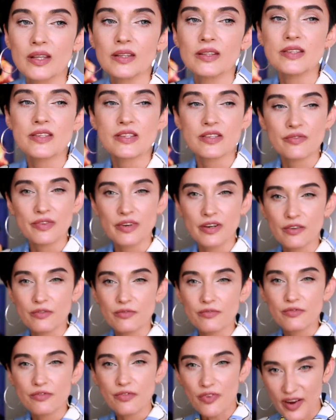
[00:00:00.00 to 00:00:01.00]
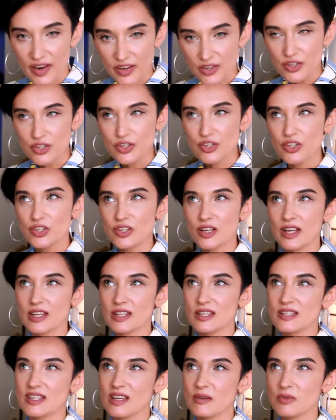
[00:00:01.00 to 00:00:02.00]
This is a very fresh, at
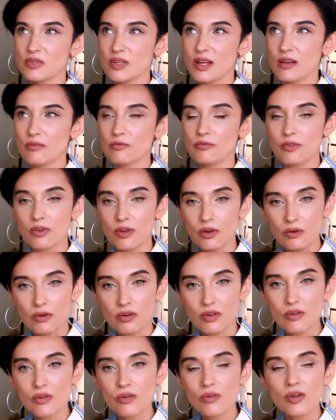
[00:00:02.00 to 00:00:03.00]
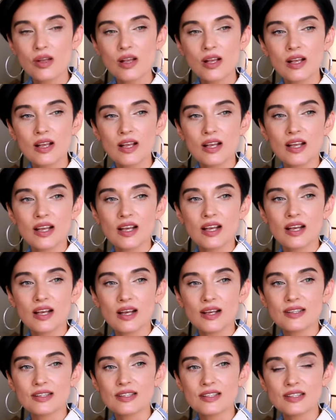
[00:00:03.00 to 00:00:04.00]
the same time floral
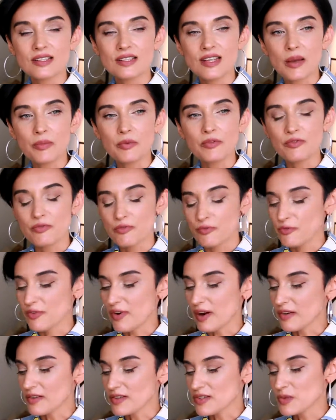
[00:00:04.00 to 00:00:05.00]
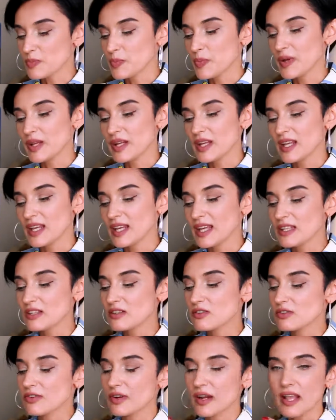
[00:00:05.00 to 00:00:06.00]
type of fragrance, but
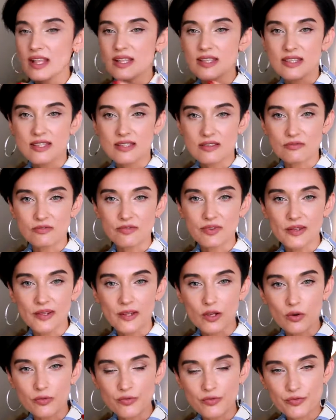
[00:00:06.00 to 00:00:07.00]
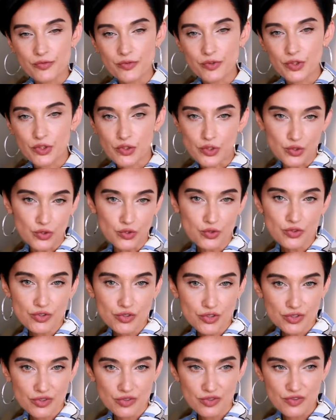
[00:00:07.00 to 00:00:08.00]
it creates some feeling of
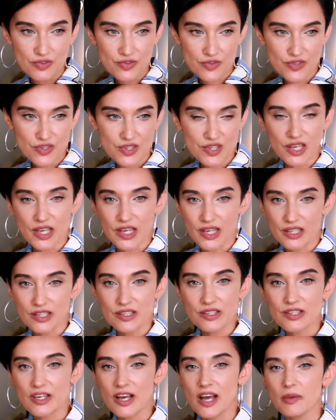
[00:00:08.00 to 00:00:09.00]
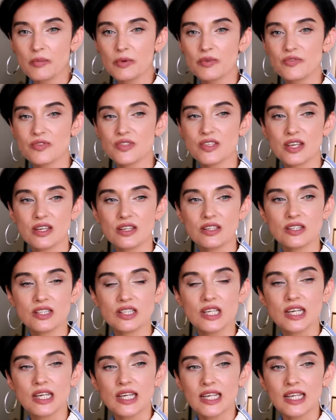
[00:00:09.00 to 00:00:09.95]
nude skin type of scent.